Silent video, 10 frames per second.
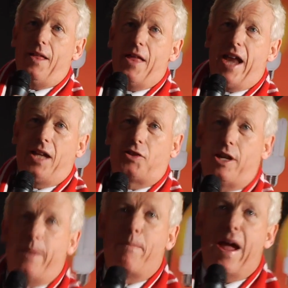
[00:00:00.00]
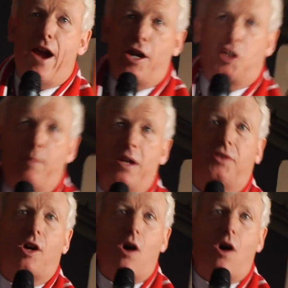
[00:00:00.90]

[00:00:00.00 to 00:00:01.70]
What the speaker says: that it's an embarrassment to